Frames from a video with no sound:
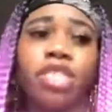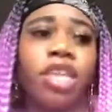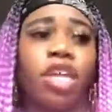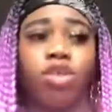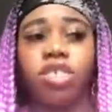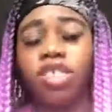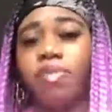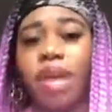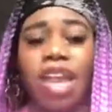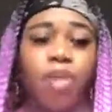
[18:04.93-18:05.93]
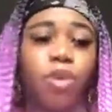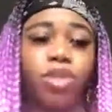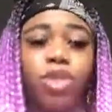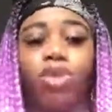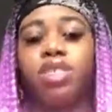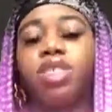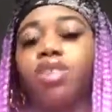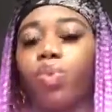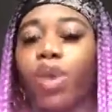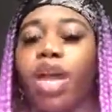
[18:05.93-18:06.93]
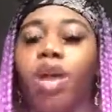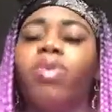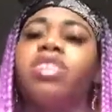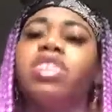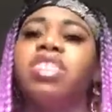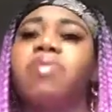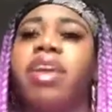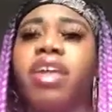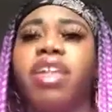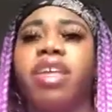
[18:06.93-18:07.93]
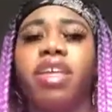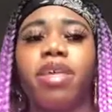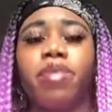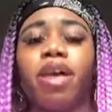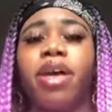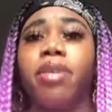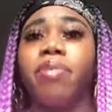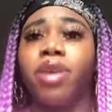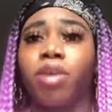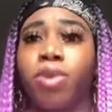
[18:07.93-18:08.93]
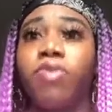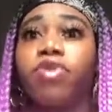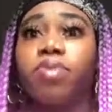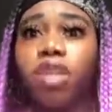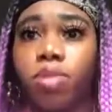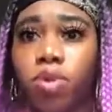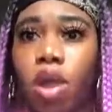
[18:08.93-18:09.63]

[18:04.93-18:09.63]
and you're sitting by that person or you're sitting around, which is just making it unbearable for people.